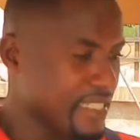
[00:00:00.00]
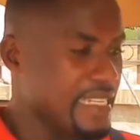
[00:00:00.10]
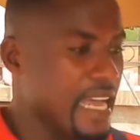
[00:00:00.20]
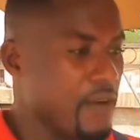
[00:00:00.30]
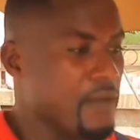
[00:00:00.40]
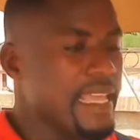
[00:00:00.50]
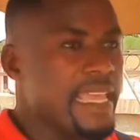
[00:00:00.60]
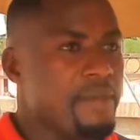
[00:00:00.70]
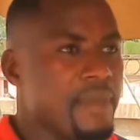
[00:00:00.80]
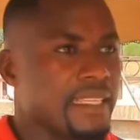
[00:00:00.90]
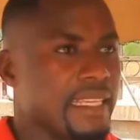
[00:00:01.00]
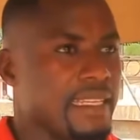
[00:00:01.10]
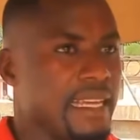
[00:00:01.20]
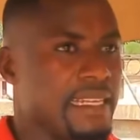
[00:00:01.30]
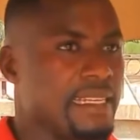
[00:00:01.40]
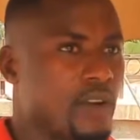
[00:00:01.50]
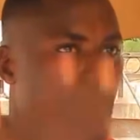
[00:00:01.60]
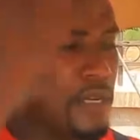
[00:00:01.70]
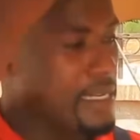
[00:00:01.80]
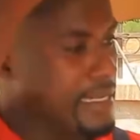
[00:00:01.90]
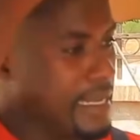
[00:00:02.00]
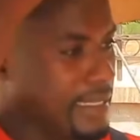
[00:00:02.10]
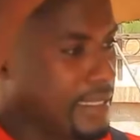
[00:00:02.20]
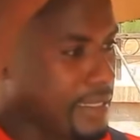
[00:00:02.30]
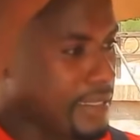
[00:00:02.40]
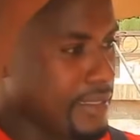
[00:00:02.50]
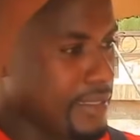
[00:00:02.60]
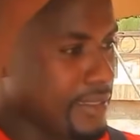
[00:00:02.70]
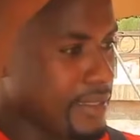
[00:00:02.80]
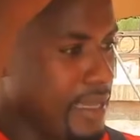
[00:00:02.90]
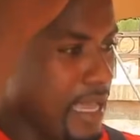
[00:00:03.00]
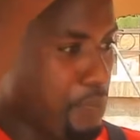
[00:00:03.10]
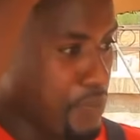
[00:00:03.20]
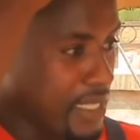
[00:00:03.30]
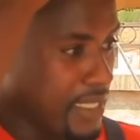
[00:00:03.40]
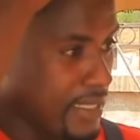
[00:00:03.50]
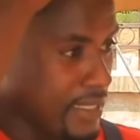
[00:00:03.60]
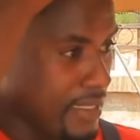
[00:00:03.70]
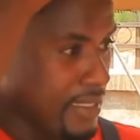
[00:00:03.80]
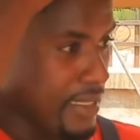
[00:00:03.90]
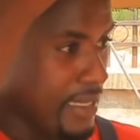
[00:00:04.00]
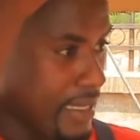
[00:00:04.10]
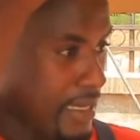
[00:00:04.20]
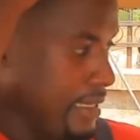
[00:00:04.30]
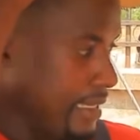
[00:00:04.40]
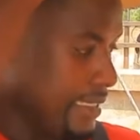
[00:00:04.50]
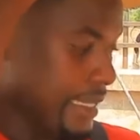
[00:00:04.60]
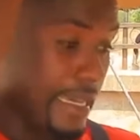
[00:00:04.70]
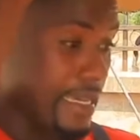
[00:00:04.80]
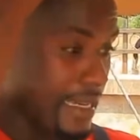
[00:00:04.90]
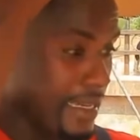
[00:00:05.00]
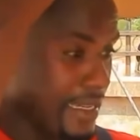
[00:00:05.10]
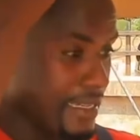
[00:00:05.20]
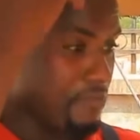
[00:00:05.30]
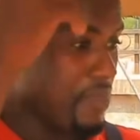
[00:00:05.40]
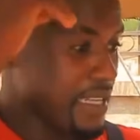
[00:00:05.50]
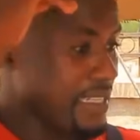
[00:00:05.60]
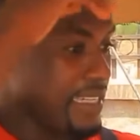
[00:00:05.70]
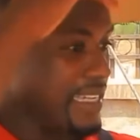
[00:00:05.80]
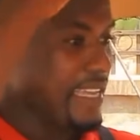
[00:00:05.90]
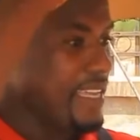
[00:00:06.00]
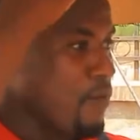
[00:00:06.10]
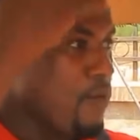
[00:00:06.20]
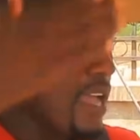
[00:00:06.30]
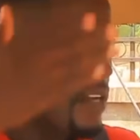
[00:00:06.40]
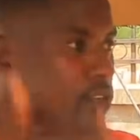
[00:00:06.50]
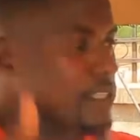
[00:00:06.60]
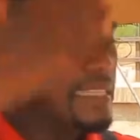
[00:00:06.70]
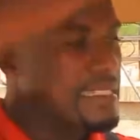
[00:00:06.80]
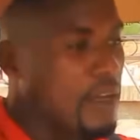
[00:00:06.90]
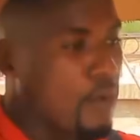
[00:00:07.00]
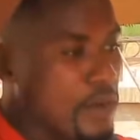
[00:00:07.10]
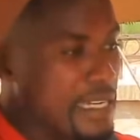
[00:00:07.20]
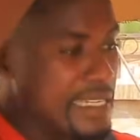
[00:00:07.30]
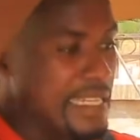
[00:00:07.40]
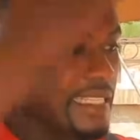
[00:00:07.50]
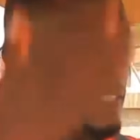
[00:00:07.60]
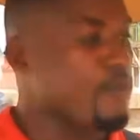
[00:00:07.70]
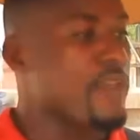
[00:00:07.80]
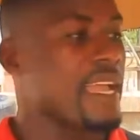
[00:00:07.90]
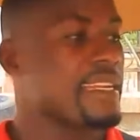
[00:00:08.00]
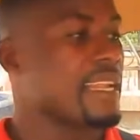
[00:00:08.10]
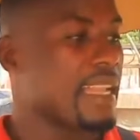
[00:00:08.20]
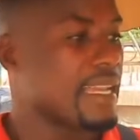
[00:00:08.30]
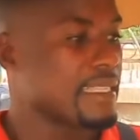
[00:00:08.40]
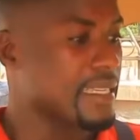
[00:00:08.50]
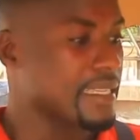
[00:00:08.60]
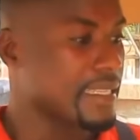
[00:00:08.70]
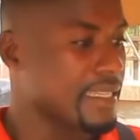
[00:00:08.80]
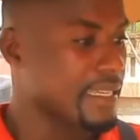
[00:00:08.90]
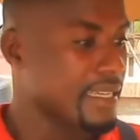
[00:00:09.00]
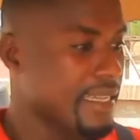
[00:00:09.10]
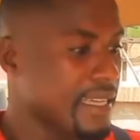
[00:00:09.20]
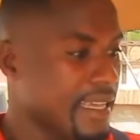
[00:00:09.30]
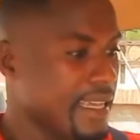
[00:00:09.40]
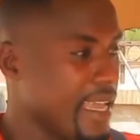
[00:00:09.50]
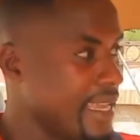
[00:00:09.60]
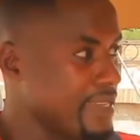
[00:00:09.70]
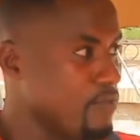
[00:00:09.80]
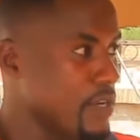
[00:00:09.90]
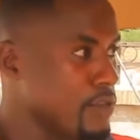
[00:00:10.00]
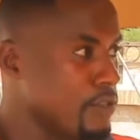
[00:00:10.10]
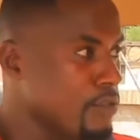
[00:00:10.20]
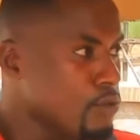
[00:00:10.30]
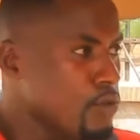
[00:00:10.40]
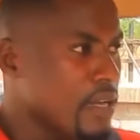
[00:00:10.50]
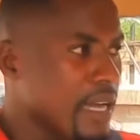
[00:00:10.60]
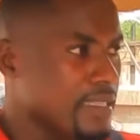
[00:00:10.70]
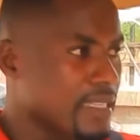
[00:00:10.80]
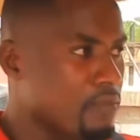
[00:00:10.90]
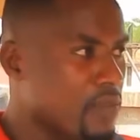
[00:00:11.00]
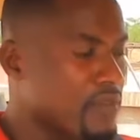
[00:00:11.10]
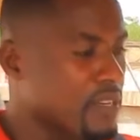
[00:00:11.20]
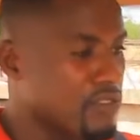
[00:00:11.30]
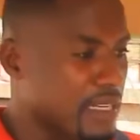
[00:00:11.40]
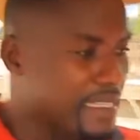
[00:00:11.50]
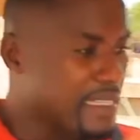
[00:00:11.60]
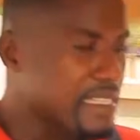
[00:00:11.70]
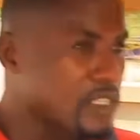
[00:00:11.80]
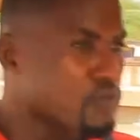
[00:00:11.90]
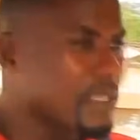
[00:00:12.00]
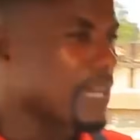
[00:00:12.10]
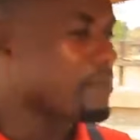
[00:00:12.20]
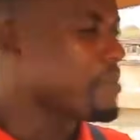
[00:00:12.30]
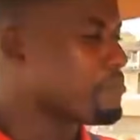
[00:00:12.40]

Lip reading: Now, he may say that in the holding days, a priest is a king. But we are not in the olden days. We are in the last days. And when you look at some of the traditions which have been